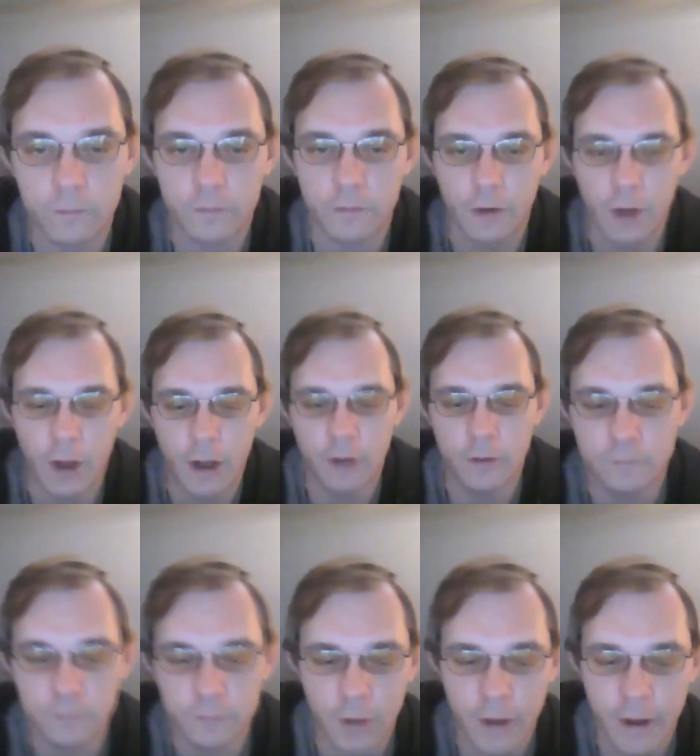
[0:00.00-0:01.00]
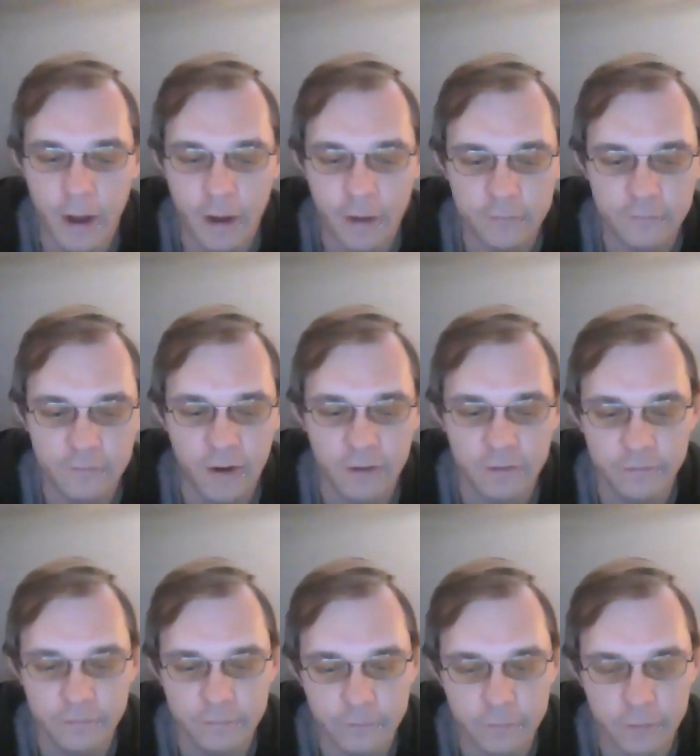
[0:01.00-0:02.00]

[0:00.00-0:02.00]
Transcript: like I said